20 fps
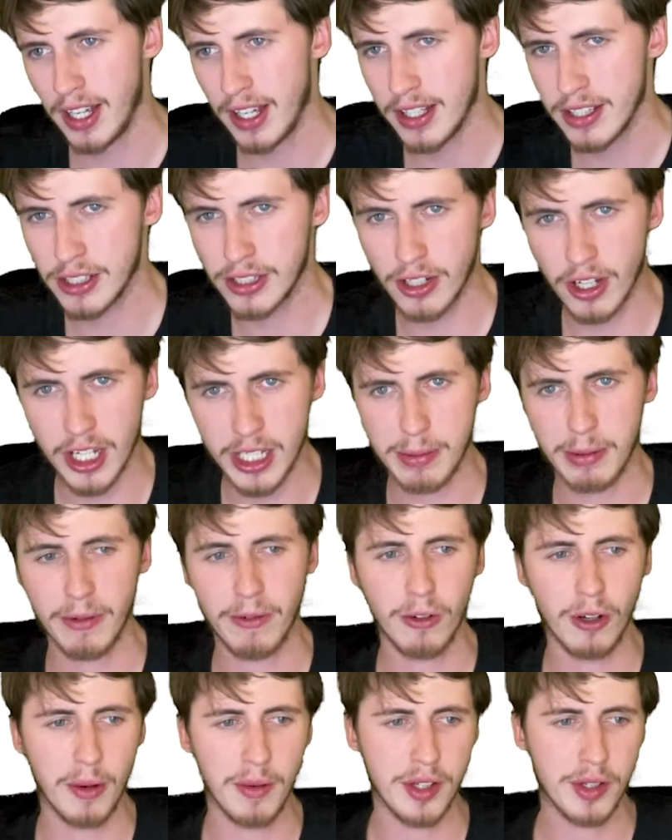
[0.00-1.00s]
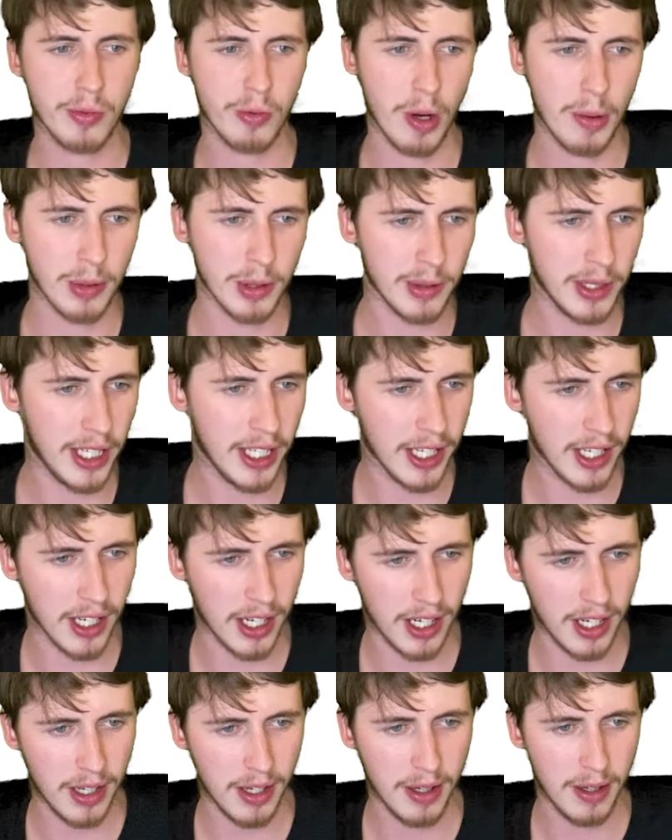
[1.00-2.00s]
It's a nice performance. Robert
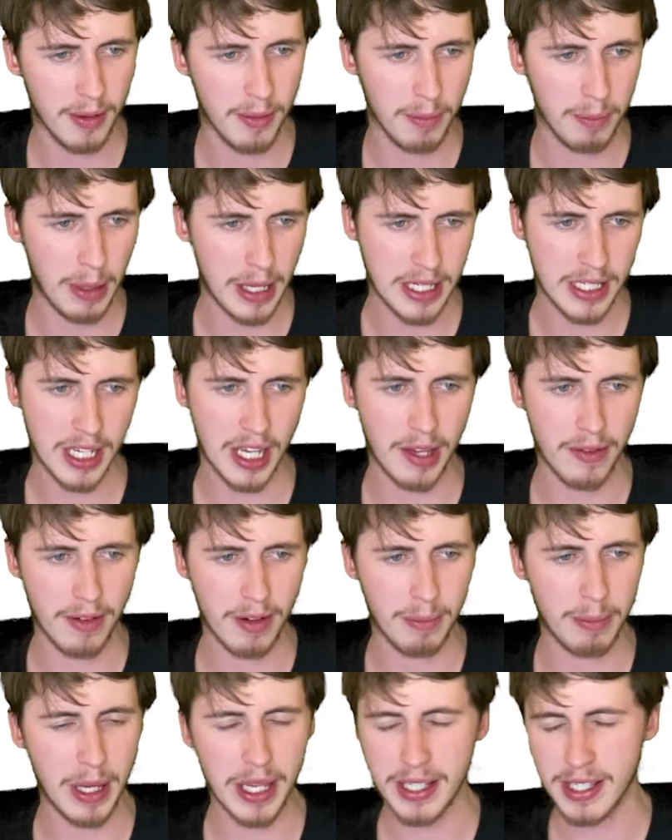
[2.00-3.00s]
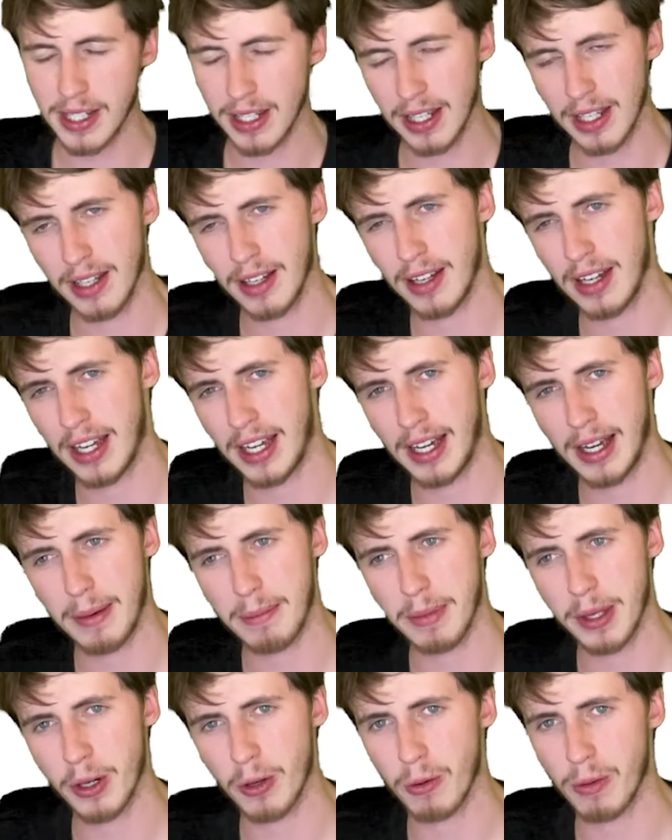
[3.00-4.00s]
Whittaker, best
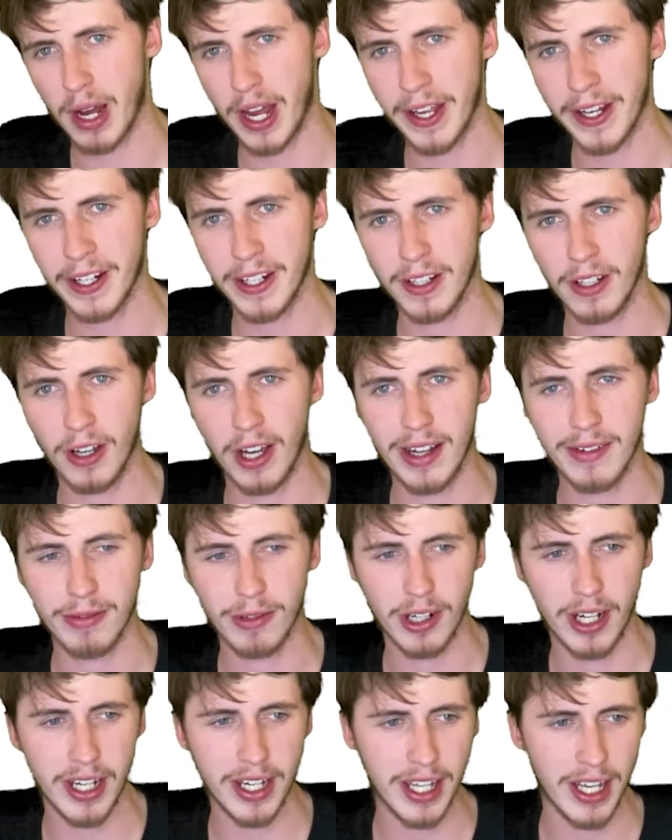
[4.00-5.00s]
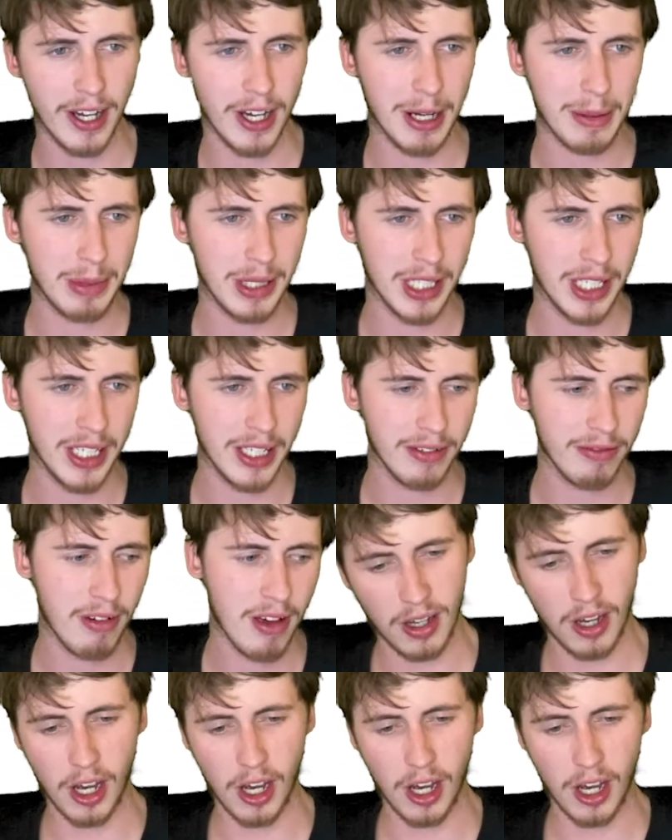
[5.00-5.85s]
middleweight alive right now, I believe.